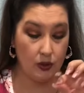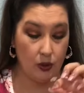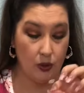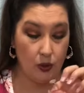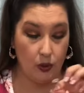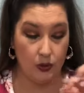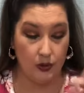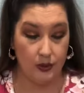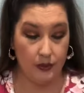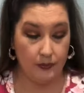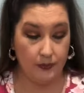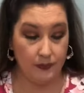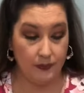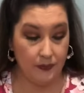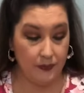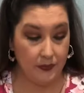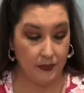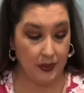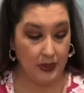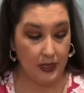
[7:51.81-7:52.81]
old.
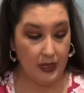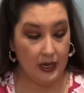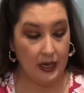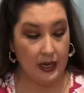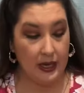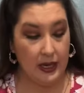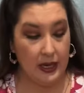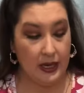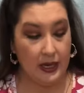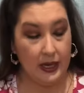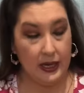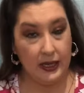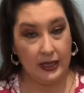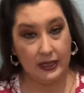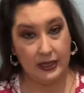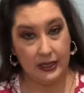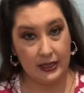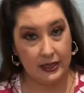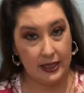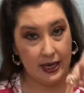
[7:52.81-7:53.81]

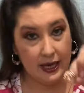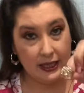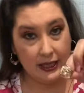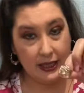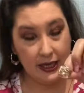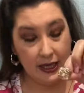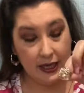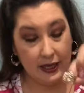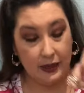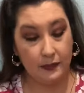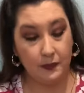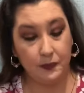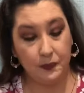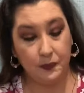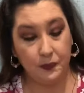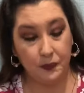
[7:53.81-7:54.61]
This is 19.